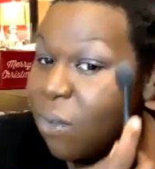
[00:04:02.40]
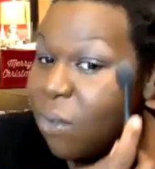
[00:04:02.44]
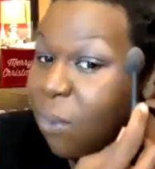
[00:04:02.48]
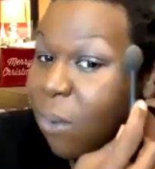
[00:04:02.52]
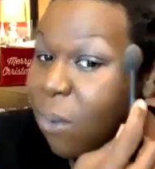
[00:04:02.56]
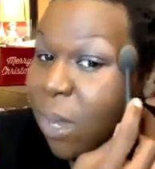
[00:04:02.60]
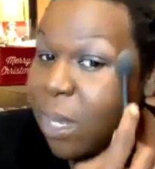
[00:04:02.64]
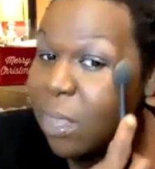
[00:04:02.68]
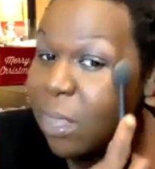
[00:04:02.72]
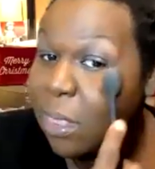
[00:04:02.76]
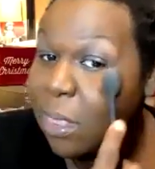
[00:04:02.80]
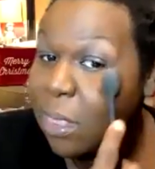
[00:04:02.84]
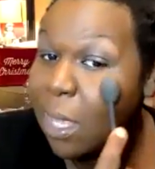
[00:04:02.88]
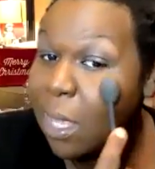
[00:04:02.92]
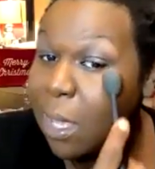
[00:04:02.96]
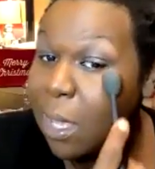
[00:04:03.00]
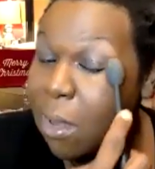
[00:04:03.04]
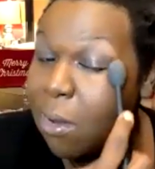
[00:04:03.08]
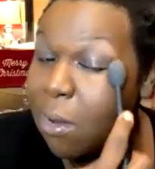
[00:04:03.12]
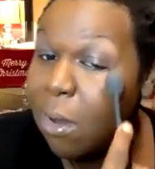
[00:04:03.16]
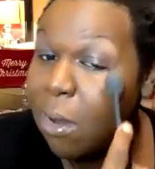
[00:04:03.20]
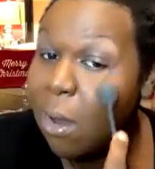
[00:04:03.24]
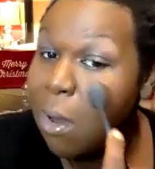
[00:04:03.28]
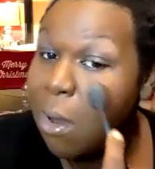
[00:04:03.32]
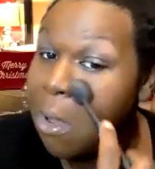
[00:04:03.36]
you want it
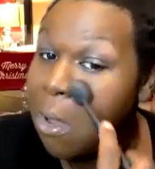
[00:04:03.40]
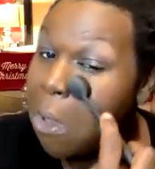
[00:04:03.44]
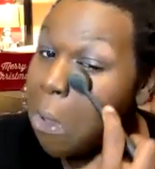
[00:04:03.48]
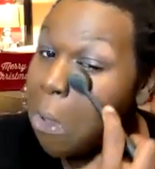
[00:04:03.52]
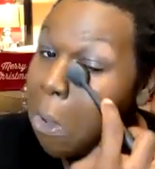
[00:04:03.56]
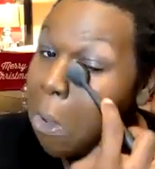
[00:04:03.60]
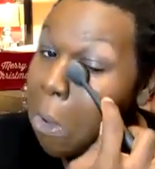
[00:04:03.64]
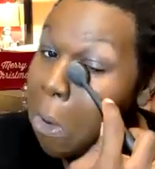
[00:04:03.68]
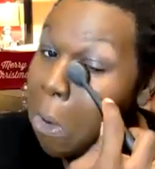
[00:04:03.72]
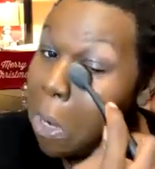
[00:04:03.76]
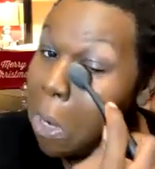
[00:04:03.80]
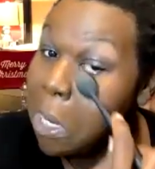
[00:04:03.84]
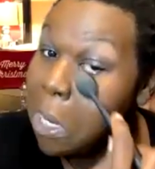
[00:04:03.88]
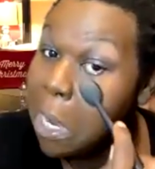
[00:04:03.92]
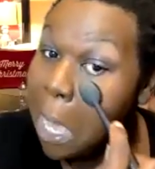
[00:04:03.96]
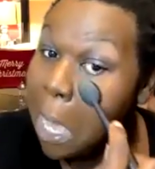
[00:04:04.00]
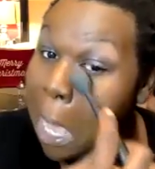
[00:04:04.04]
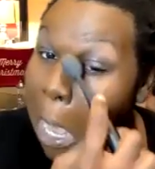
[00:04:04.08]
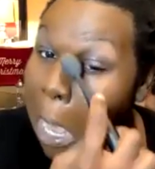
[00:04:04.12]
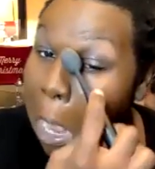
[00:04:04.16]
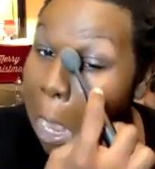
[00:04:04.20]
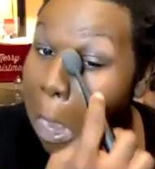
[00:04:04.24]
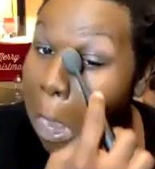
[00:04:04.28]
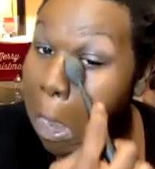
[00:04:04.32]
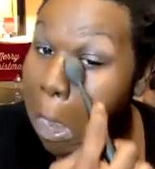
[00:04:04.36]
thicker or
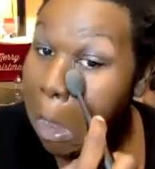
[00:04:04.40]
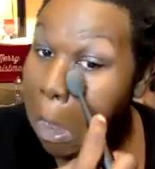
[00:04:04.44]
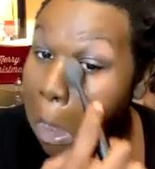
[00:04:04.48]
not.